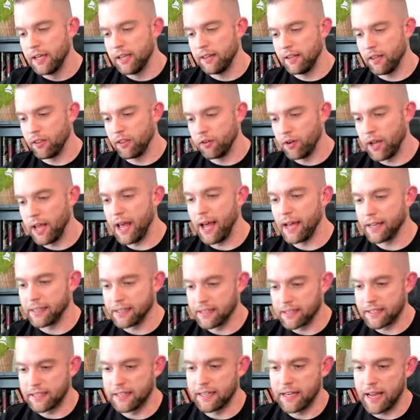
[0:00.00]
the other day. I can
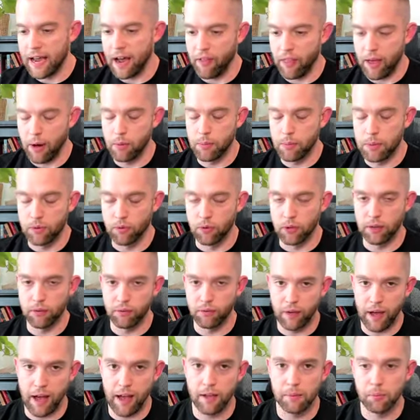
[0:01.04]
see how that would be really
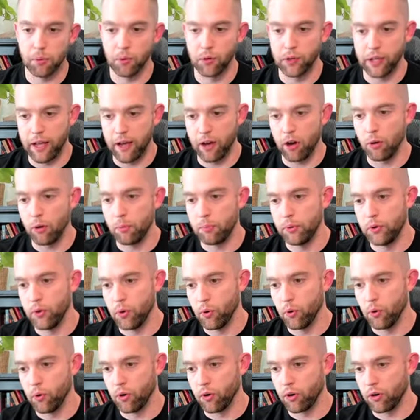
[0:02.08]
valuable to help
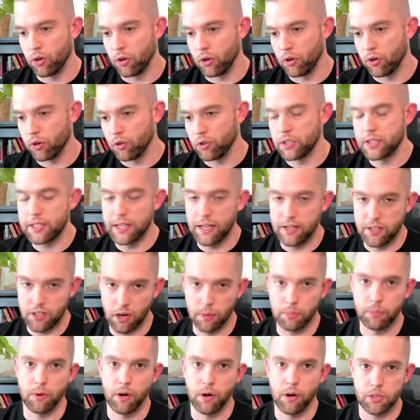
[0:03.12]
your early stage
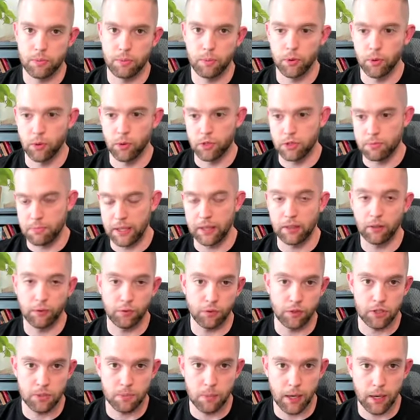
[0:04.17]
entrepreneurs make their
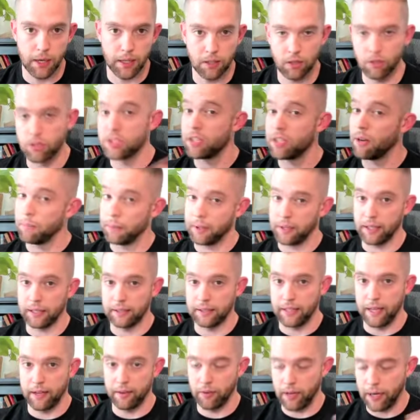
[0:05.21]
first money, or something like
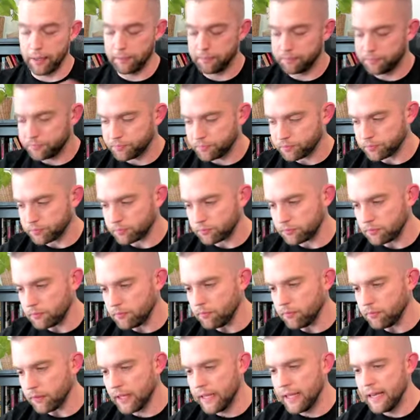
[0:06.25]
that, right?
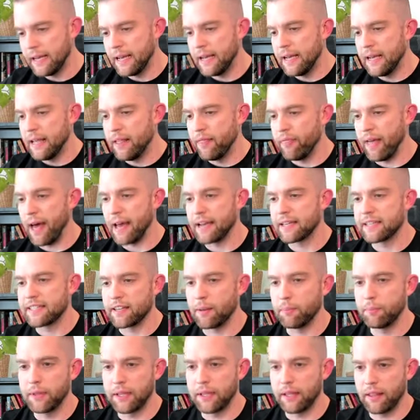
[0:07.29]
That is
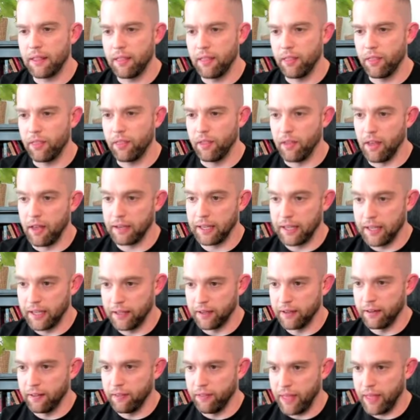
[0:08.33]
something,
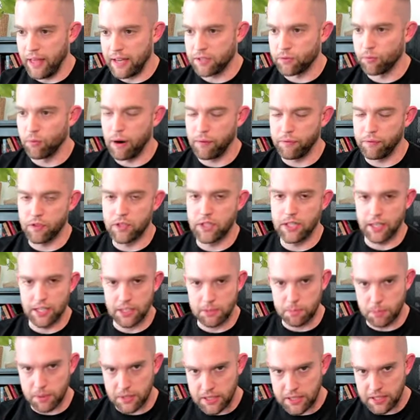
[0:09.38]
again, that's referencing a
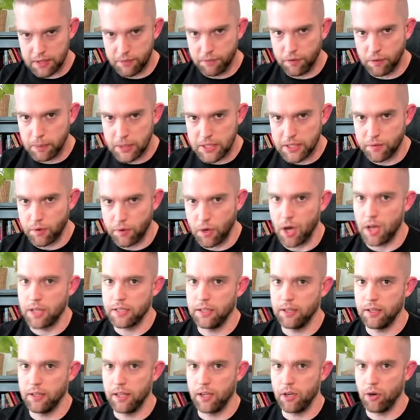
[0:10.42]
specific piece of
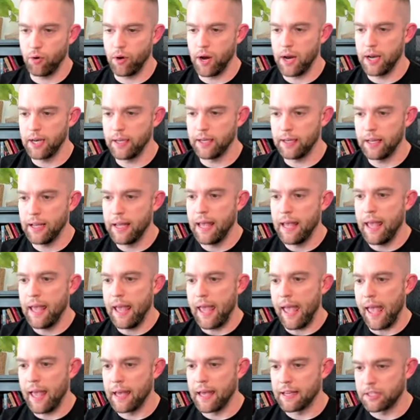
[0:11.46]
content they created
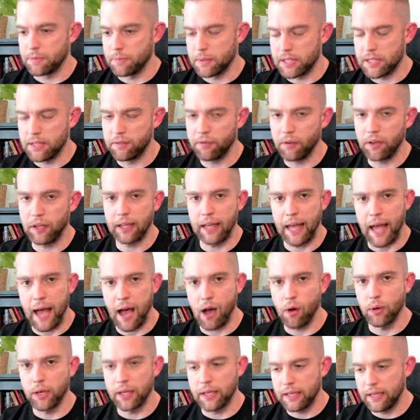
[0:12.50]
and specifically
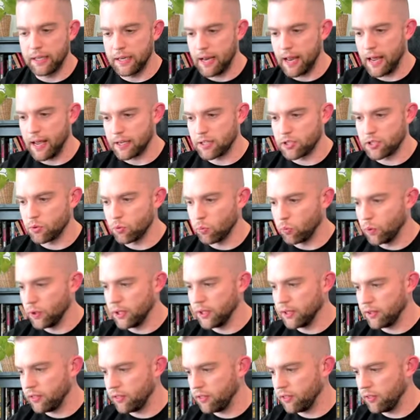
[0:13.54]
how it connects
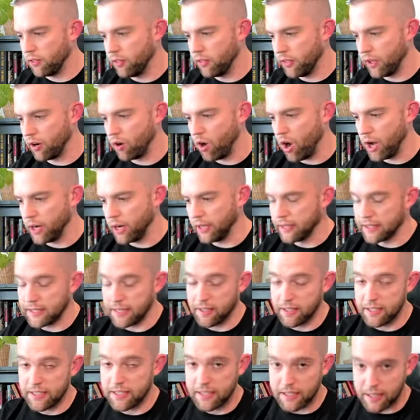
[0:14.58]
with their audience. And
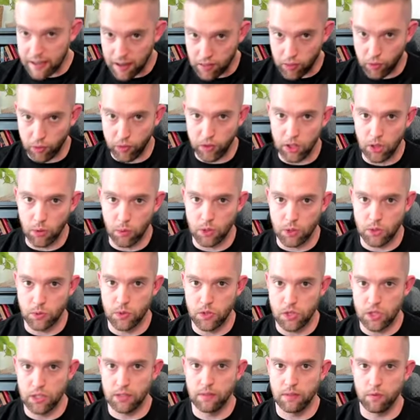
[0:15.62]
this is another thing you want to
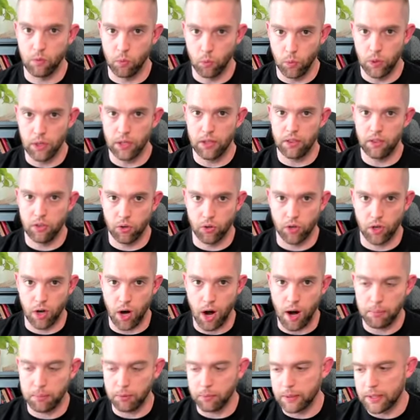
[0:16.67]
achieve with your
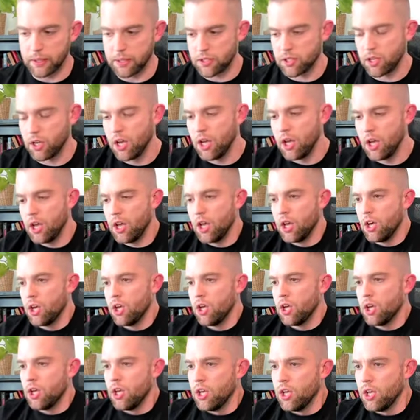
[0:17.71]
compliments.
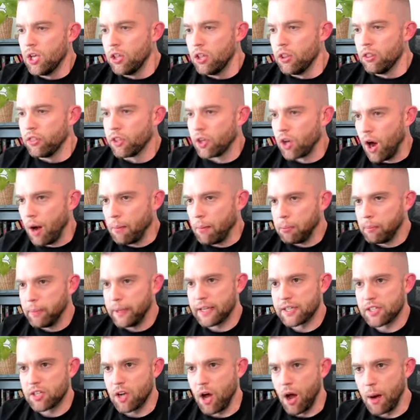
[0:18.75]
The compliment
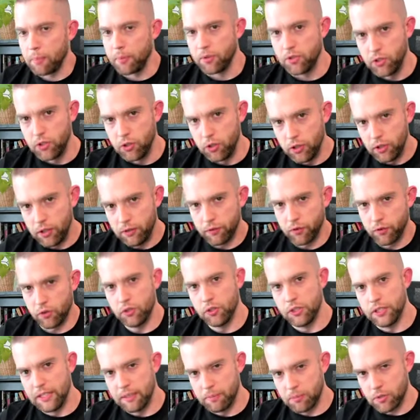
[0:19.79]
is an opportunity for you
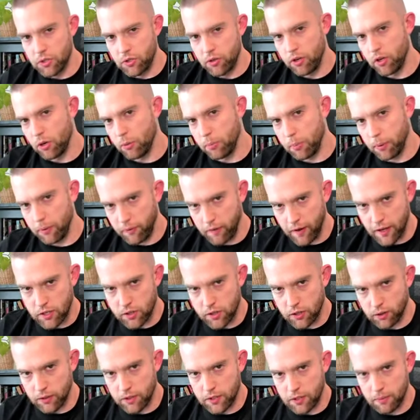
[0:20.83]
to demonstrate your
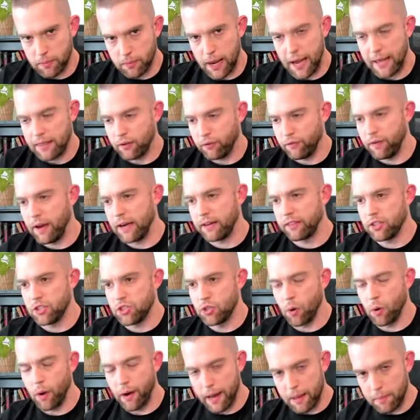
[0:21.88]
professionalism and the fact that
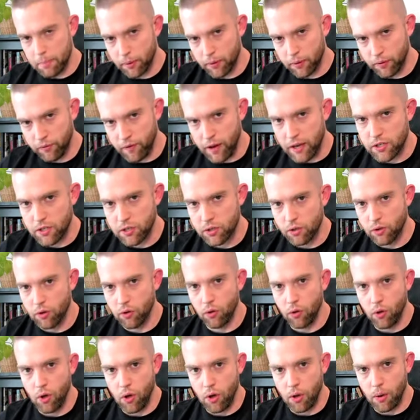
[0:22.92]
you are a
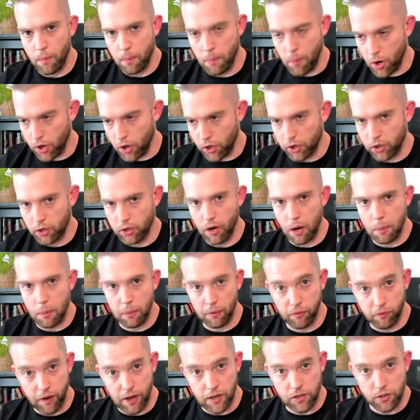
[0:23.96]
professional marketer, a
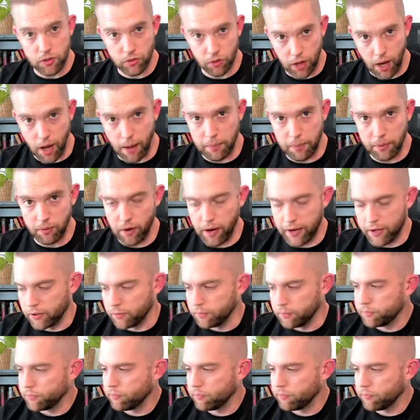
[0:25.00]
professional copywriter.